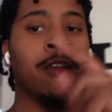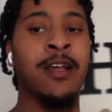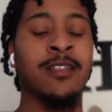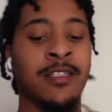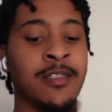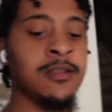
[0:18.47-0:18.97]
y'all
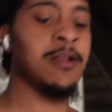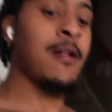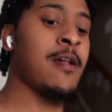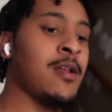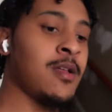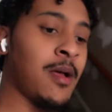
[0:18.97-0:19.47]
see.
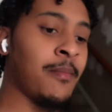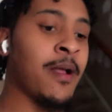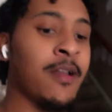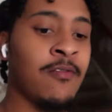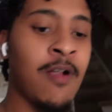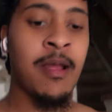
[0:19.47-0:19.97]
I'm about
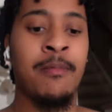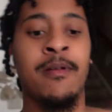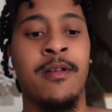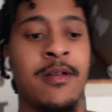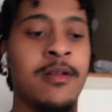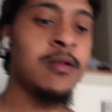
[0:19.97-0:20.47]
to grab
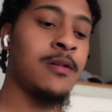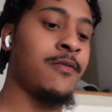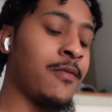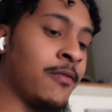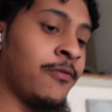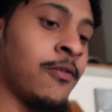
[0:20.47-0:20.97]
it
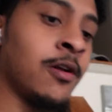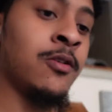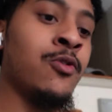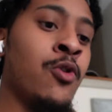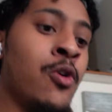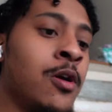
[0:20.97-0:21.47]
from the front
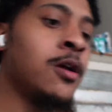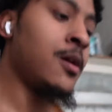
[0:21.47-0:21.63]
door.